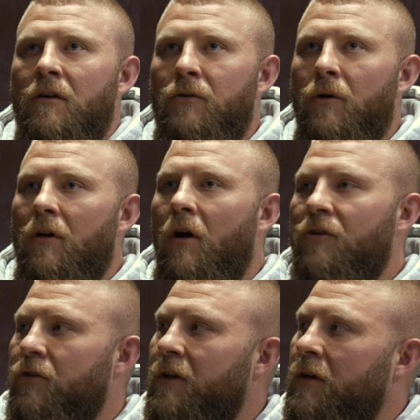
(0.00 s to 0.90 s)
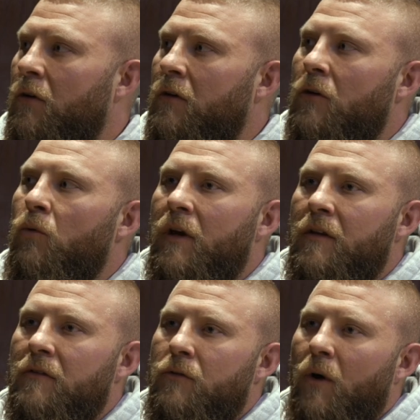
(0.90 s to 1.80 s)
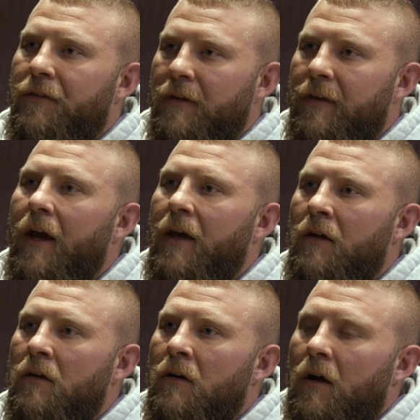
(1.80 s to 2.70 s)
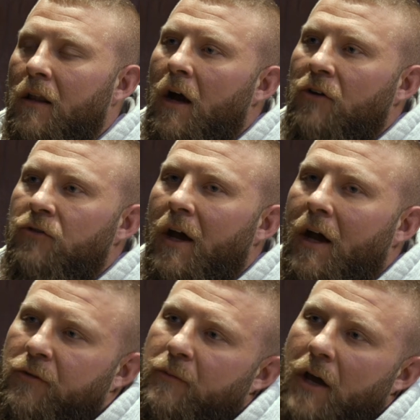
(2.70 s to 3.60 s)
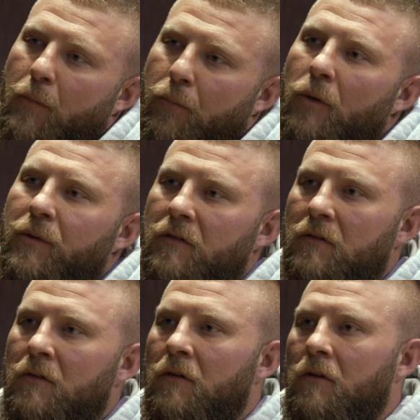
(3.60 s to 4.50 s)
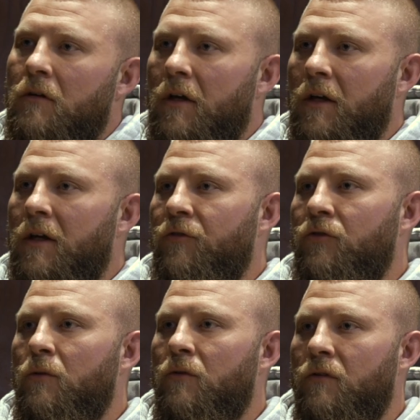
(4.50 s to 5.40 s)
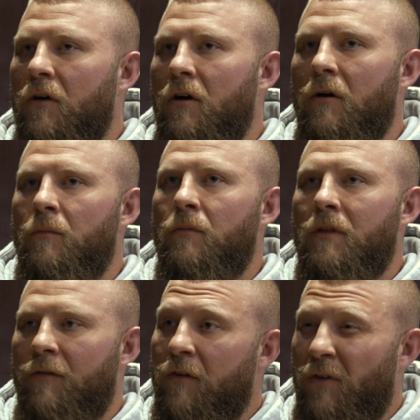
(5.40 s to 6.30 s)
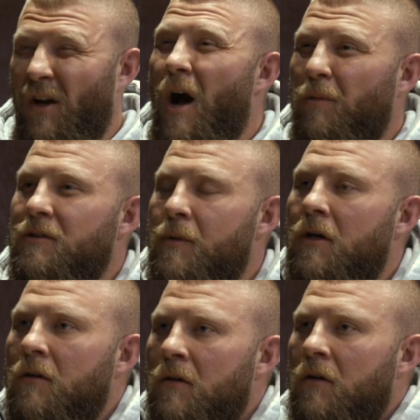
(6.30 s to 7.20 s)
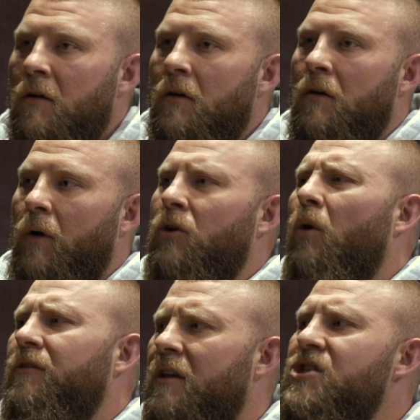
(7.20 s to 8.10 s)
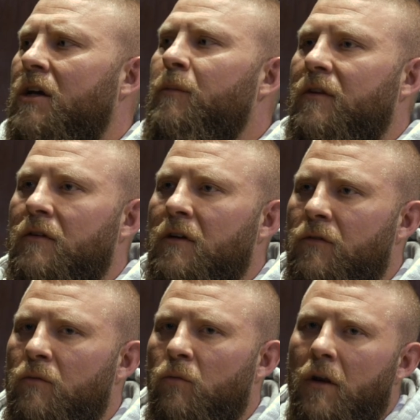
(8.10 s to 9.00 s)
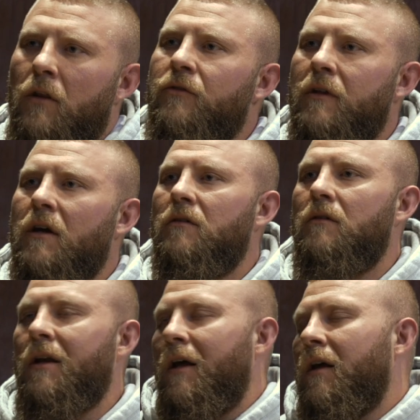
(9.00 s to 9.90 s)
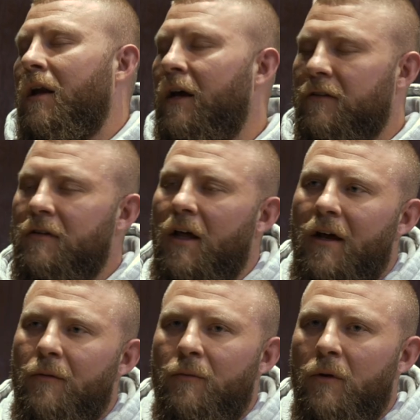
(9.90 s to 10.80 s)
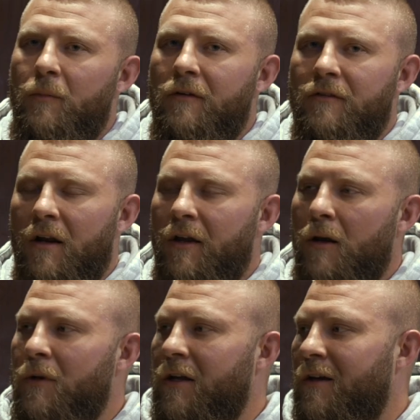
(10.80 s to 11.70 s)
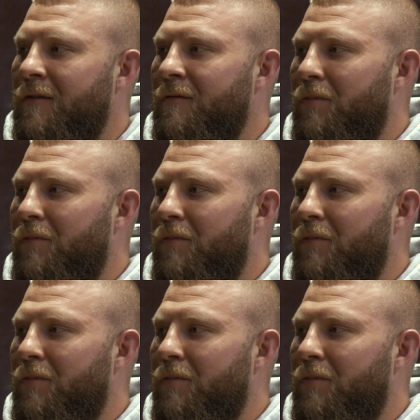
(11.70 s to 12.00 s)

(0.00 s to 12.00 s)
Doing your laundry, you know, little wins throughout the day allows you to have some type of purpose. It gives you some level of accomplishment. Right, going to the gym is, is one of those things, and I and I hate to say that I'm, I'm going to be sound like a meathead,